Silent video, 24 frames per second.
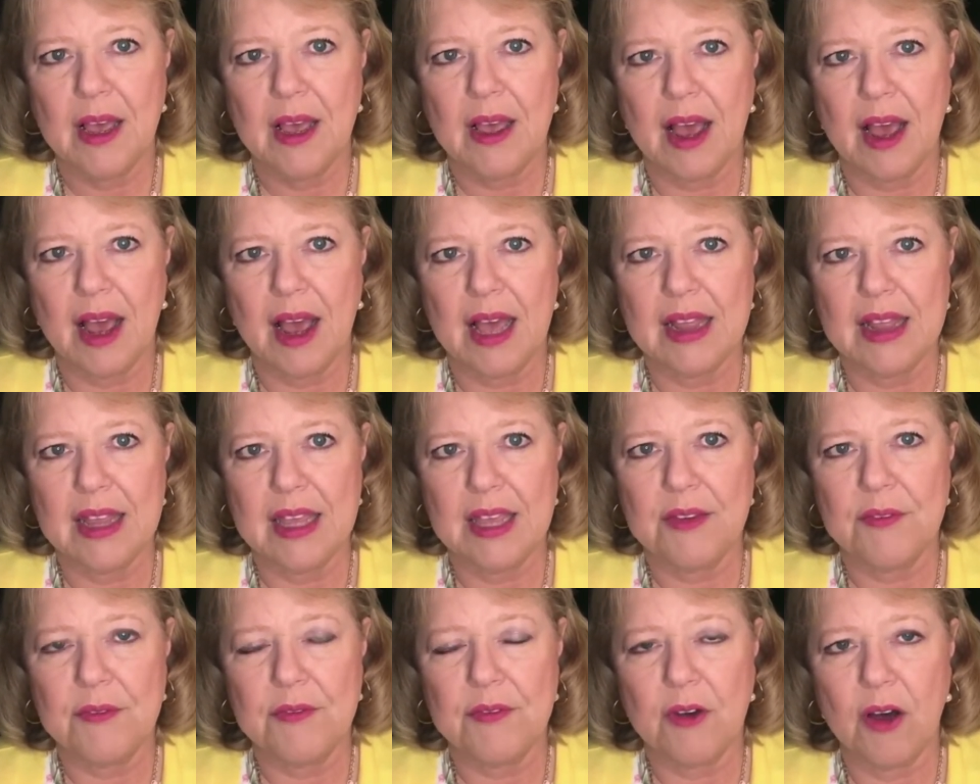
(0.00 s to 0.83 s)
I
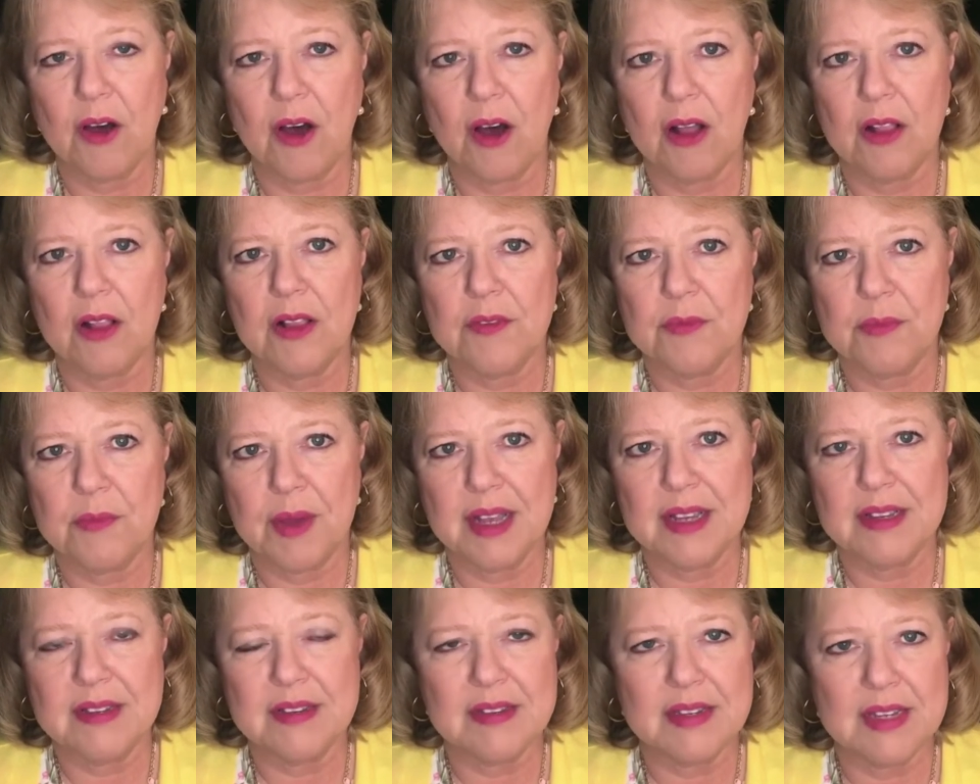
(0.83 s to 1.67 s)
leave all of
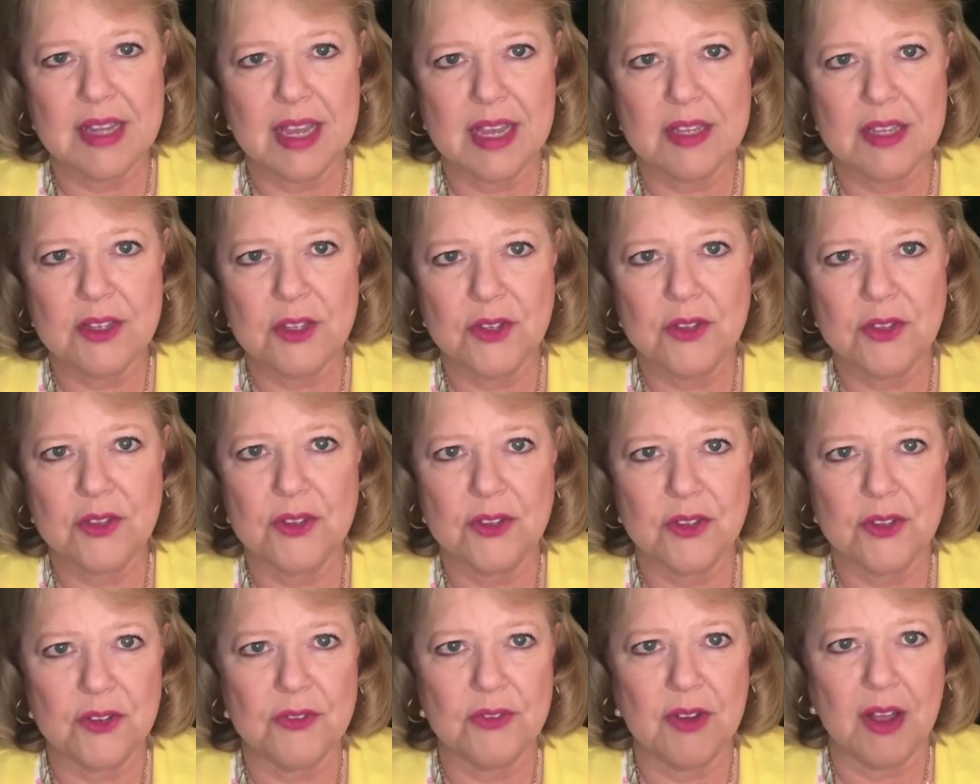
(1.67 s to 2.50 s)
my estate to the
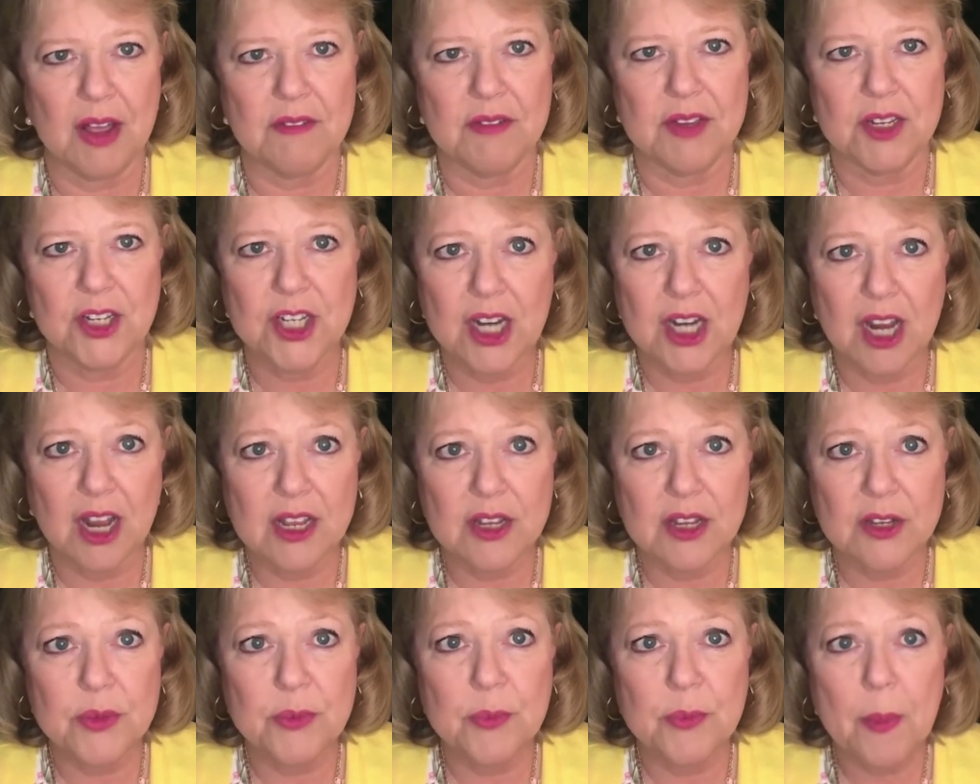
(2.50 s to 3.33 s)
surviving
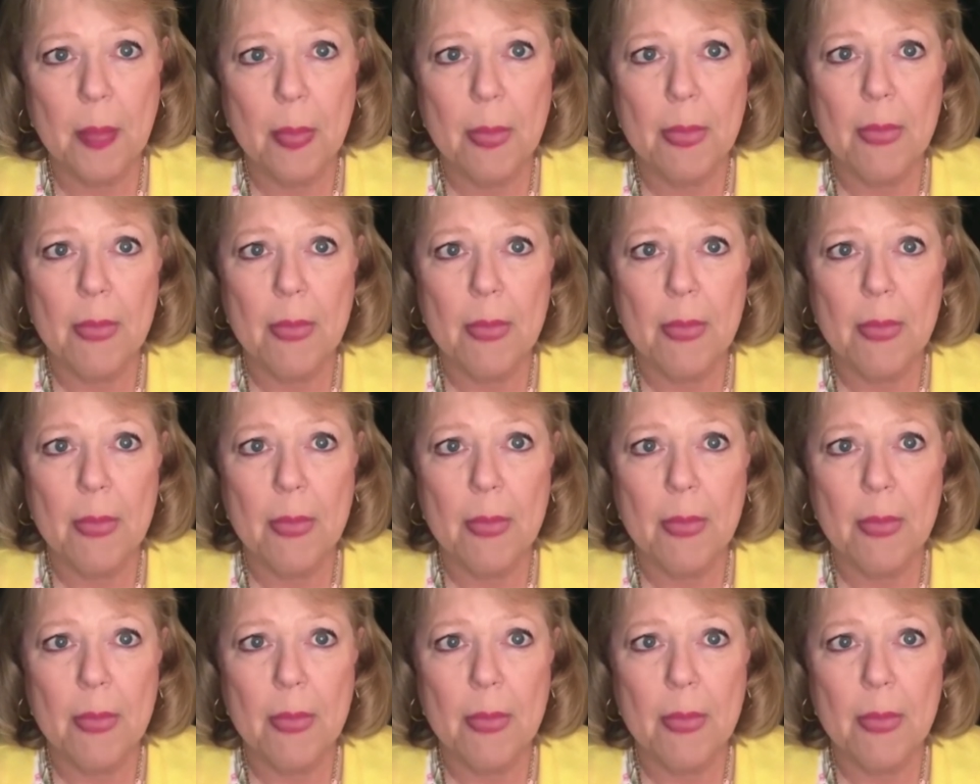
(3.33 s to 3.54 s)
child.